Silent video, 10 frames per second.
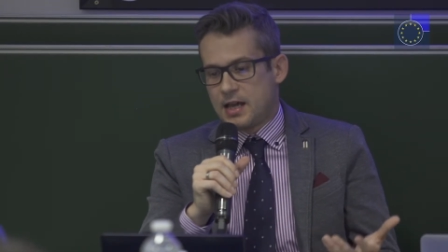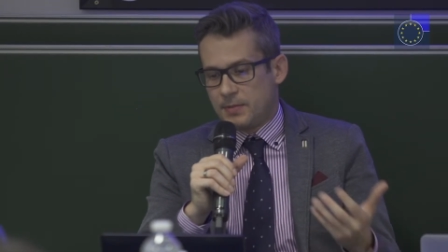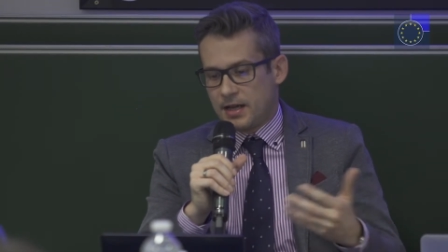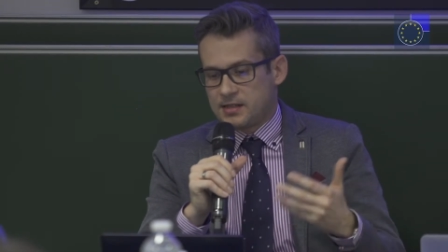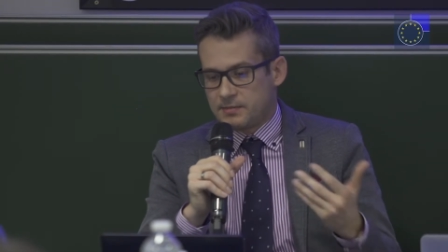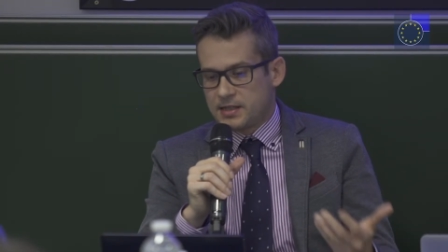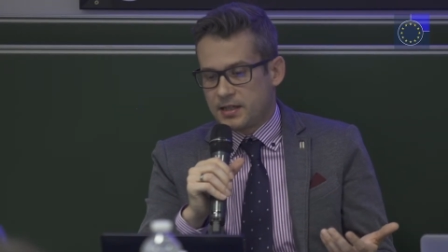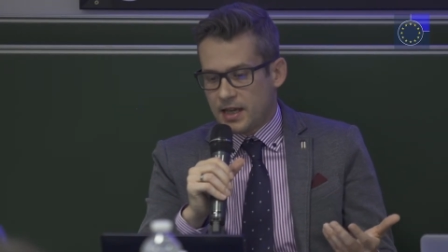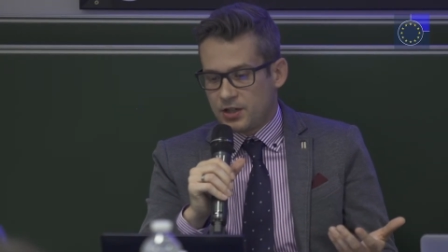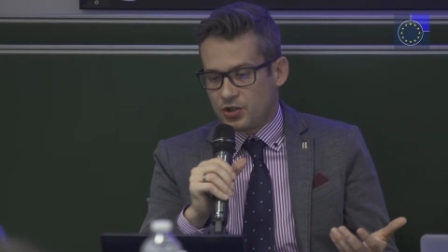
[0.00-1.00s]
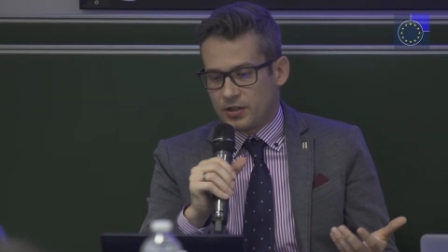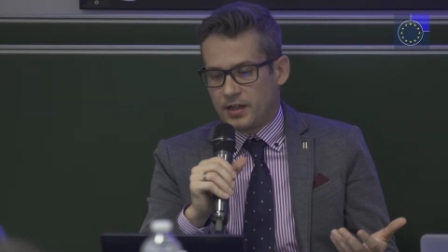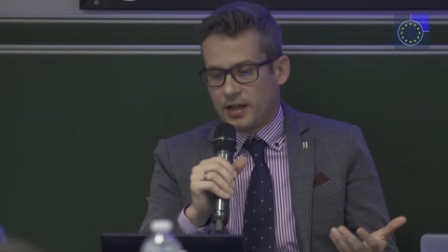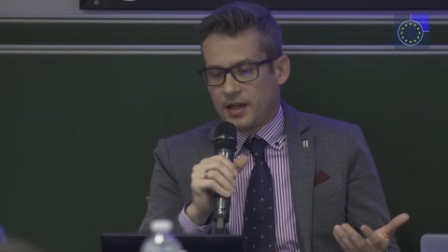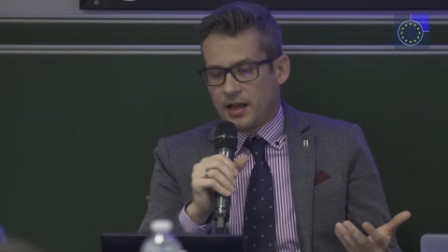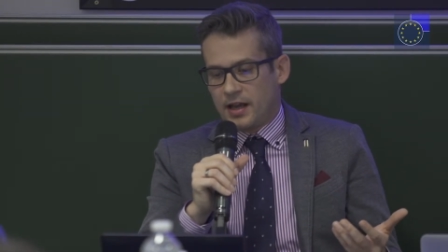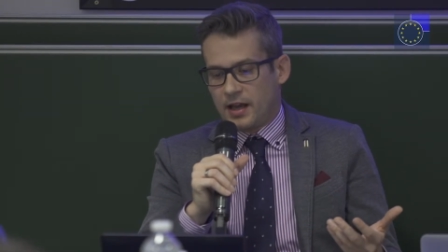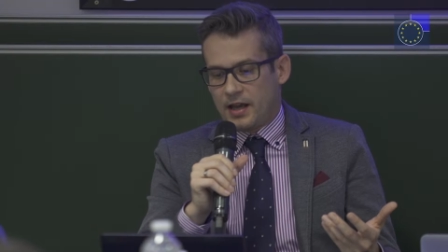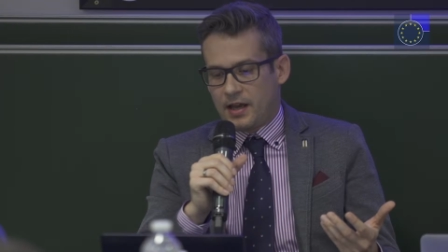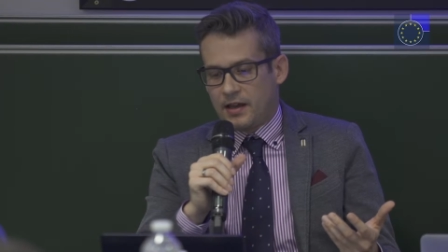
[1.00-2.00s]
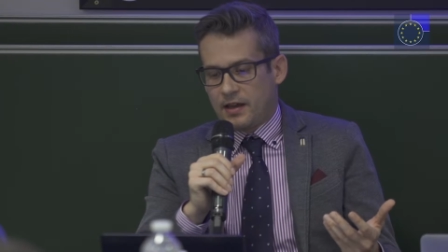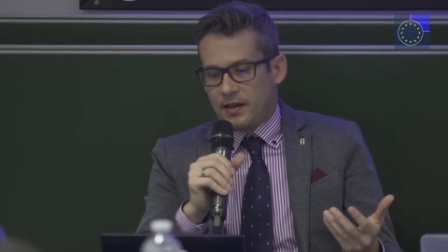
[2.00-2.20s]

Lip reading: But as a mitigation, the